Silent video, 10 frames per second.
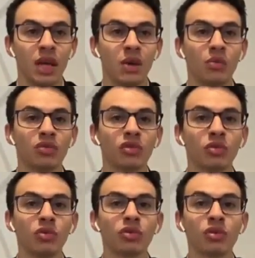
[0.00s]
It was the
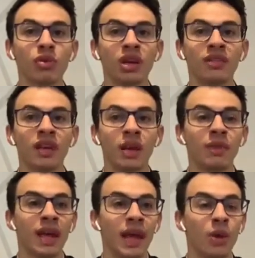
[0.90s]
school's careers team
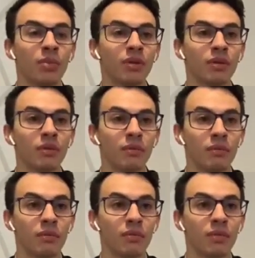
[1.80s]
that helped
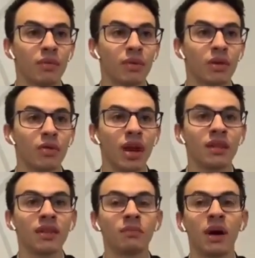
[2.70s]

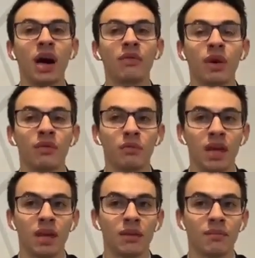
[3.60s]
create this pathway for
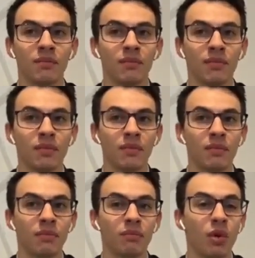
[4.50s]
me,
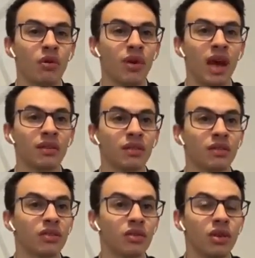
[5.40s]
both as a
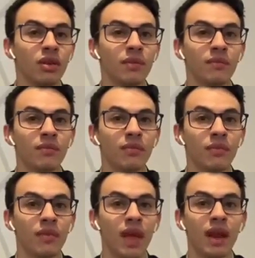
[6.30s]
student
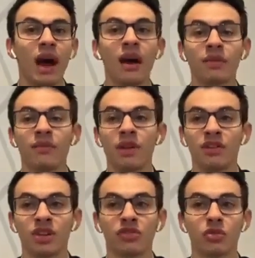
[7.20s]
and after
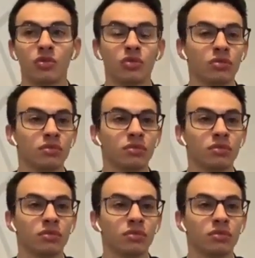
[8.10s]
finishing school.